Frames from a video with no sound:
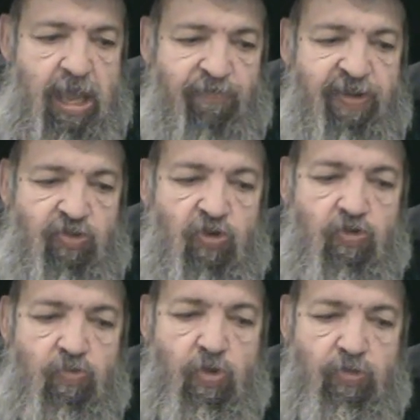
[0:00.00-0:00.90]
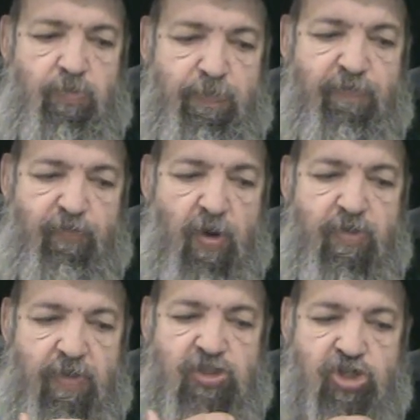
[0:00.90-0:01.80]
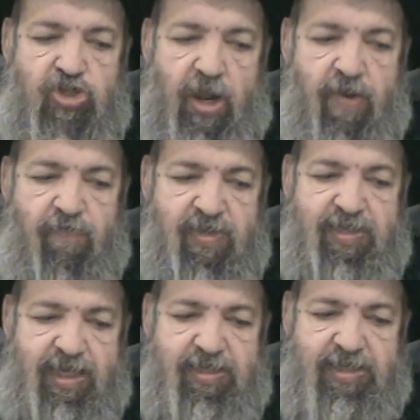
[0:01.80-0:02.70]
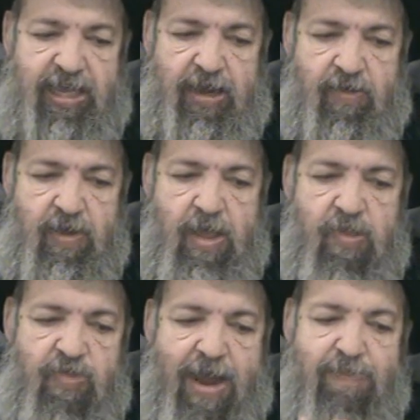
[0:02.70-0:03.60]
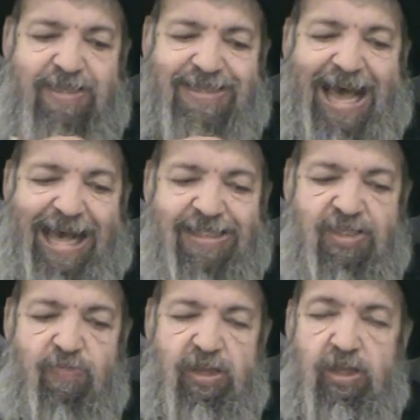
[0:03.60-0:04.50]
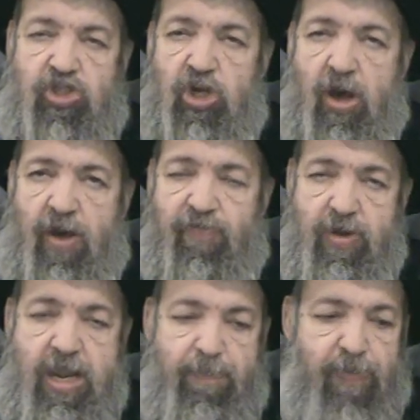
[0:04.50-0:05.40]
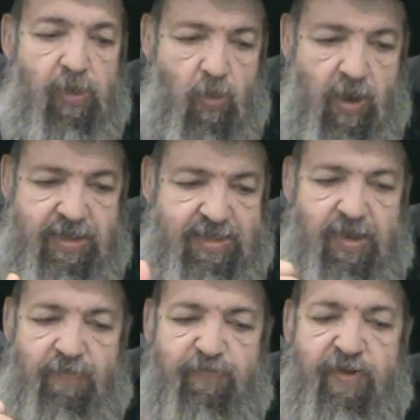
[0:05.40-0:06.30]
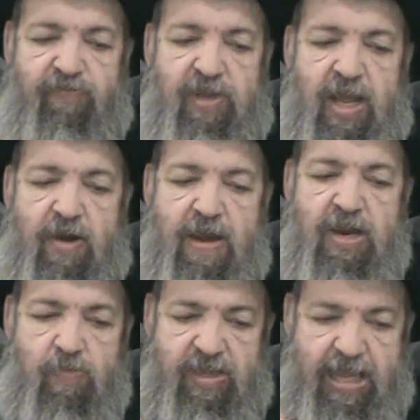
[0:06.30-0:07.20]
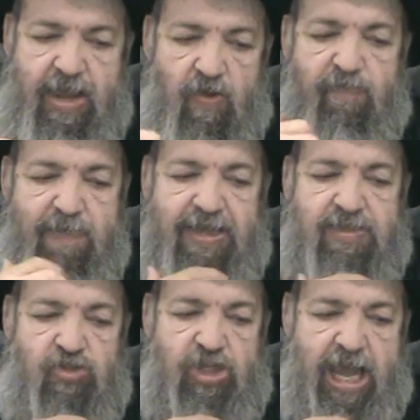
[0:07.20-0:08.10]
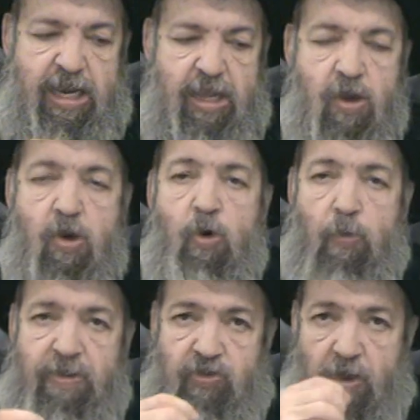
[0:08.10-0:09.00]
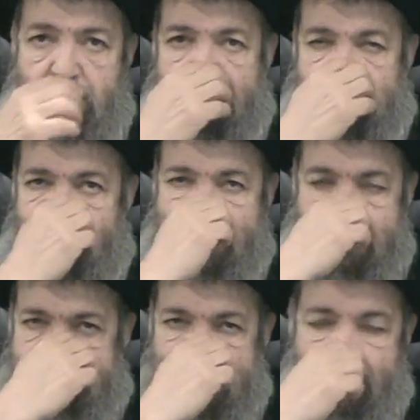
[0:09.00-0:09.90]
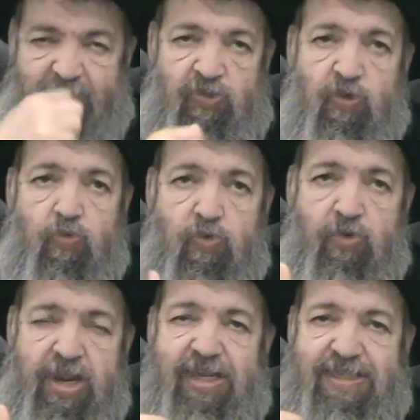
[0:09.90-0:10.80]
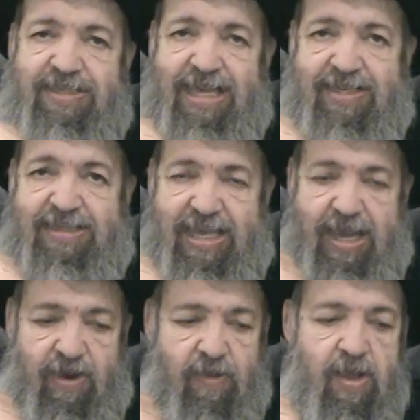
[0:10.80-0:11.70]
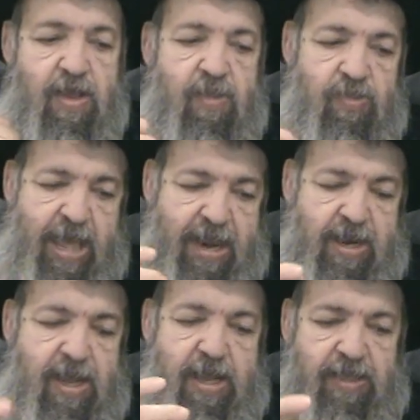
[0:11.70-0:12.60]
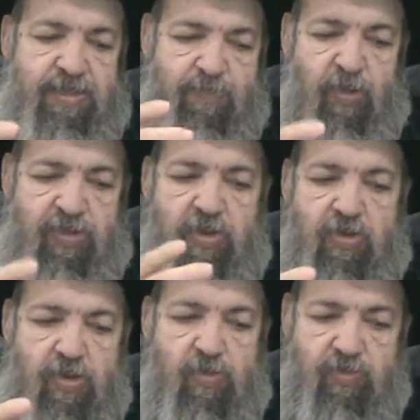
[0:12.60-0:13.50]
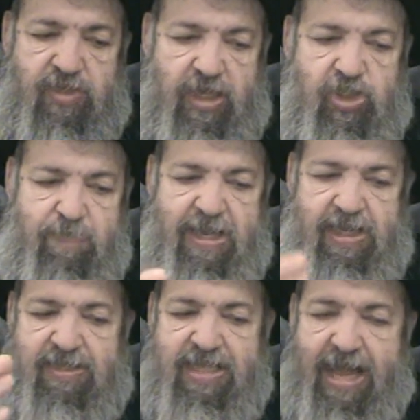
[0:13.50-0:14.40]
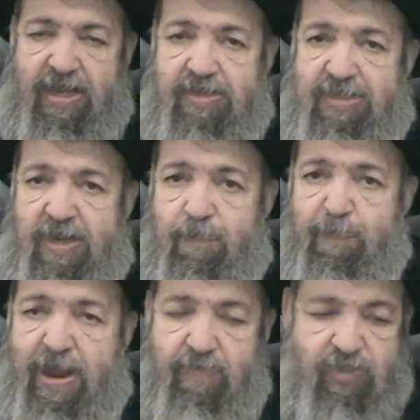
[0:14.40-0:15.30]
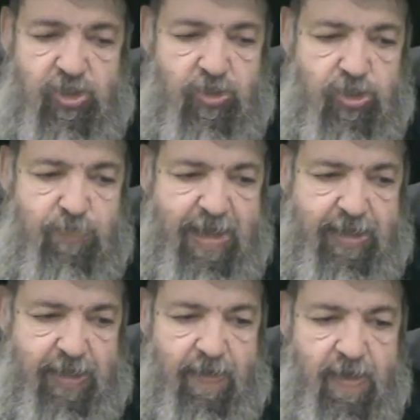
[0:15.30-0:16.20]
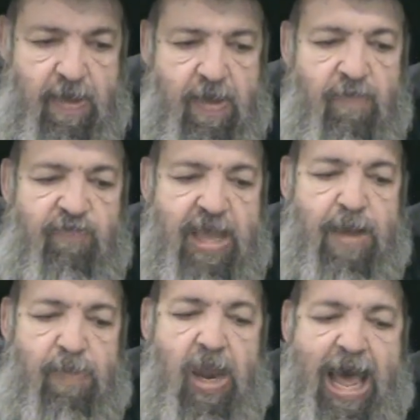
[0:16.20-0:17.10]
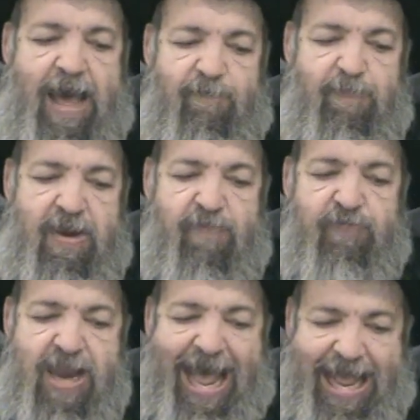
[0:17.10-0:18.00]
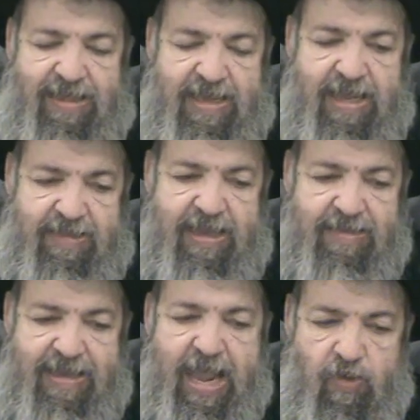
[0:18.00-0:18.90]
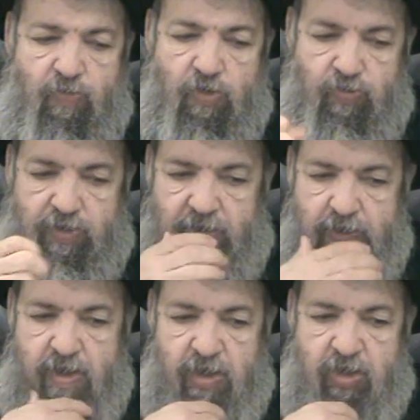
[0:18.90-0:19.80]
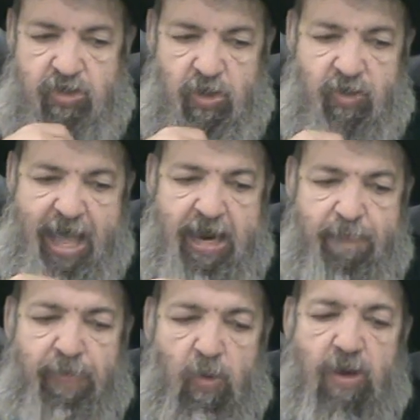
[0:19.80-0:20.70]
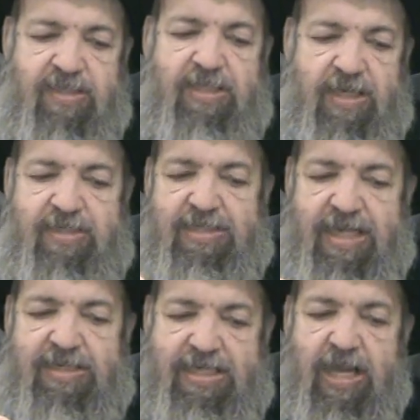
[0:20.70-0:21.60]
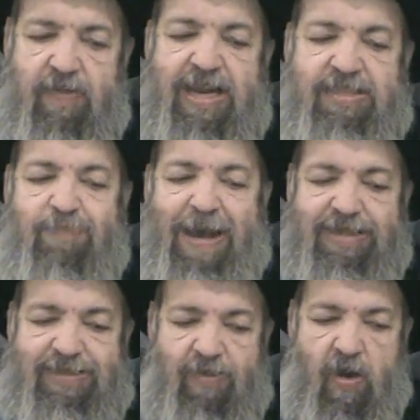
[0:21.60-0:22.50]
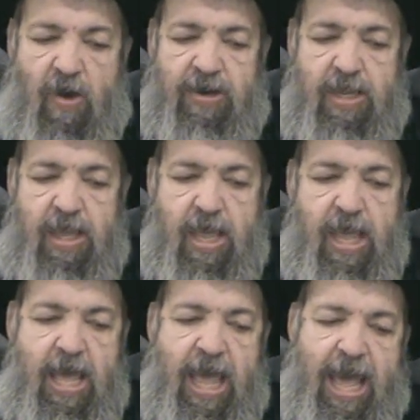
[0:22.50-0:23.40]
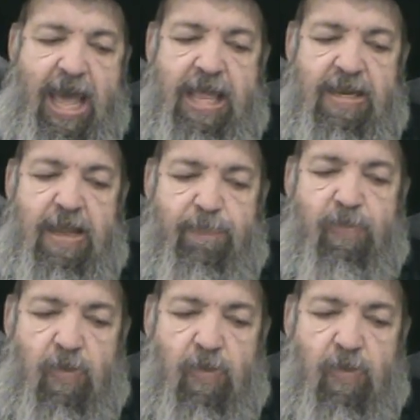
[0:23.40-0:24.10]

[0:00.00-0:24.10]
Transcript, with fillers: if it took root before the Rosh Hashanah of the sixth year, then misasmin l'sha'aver, it belongs to the fifth year, and you would take off Ma'aser Sheni, or Matarm Bashvias. And if it took root in the sixth year, then it's mutter to use on Shemitah. It's not considered Paris Shemitah. The lav, but if not, it didn't take root, so then it belongs to the sixth year, and it's Ma'aser Ani, and it